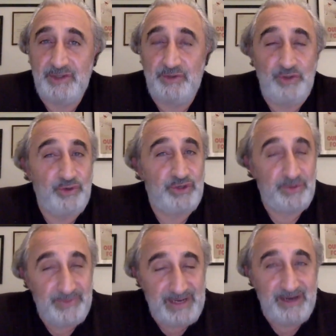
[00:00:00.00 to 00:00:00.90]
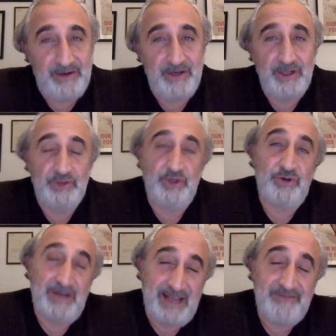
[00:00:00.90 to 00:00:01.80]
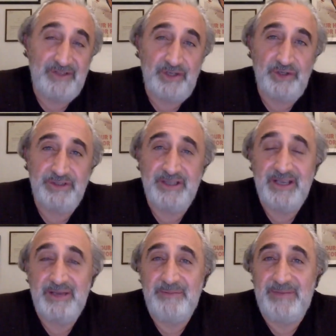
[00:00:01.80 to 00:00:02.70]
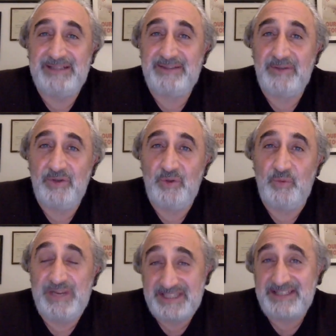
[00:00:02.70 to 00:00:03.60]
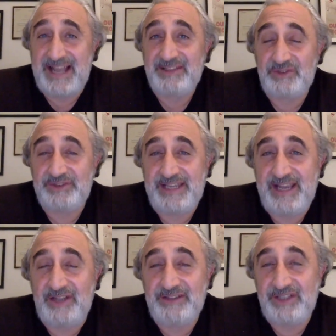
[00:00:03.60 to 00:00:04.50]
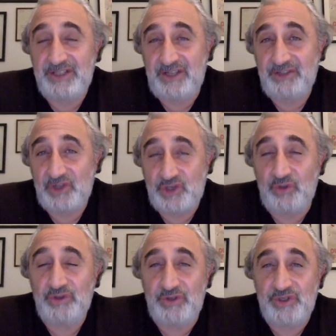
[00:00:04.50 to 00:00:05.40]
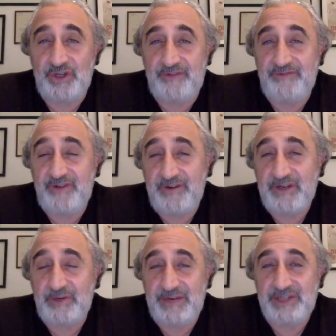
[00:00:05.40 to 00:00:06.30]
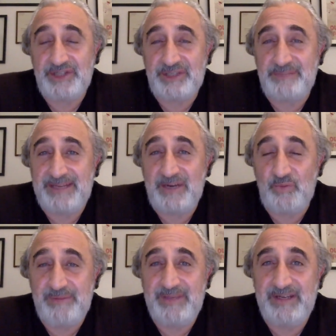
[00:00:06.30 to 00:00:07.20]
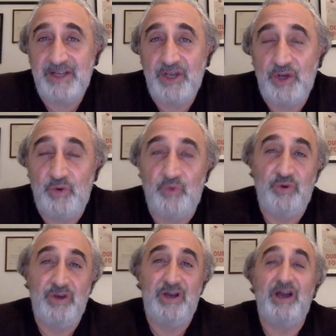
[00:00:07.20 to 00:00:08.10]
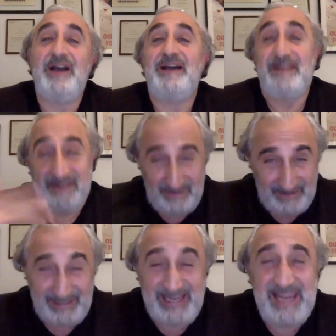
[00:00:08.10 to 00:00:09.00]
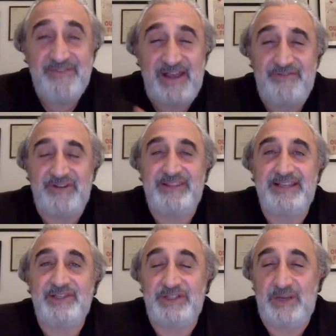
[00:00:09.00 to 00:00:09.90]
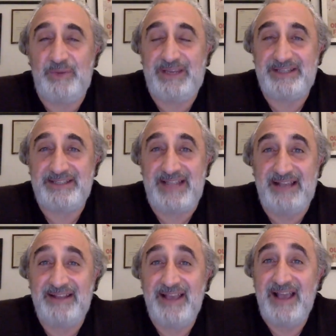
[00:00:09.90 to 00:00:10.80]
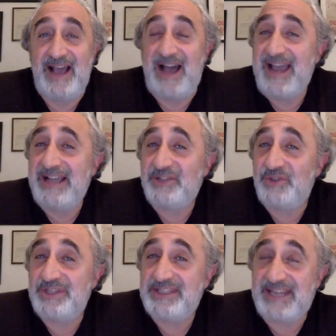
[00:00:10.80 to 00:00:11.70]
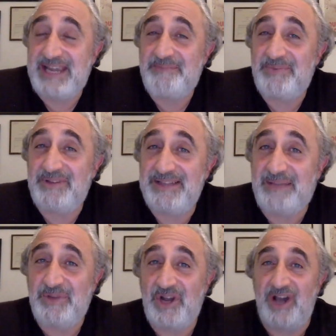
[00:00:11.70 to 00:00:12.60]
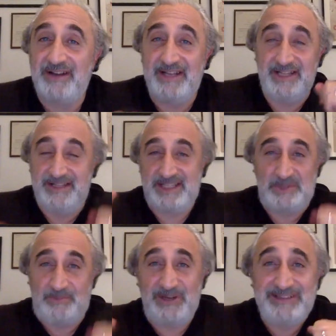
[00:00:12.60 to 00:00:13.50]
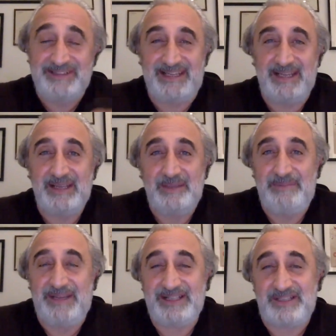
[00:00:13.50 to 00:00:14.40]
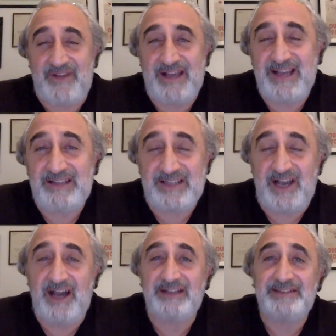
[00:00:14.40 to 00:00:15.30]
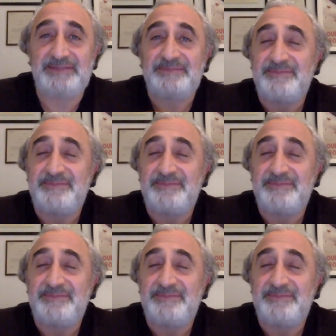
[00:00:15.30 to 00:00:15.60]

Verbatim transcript: to your career, to your livelihood. But we stand today on the on the shoulders of very courageous men and women who gave everything so that we could stand. I had to escape Lebanon sprinting because if I got caught,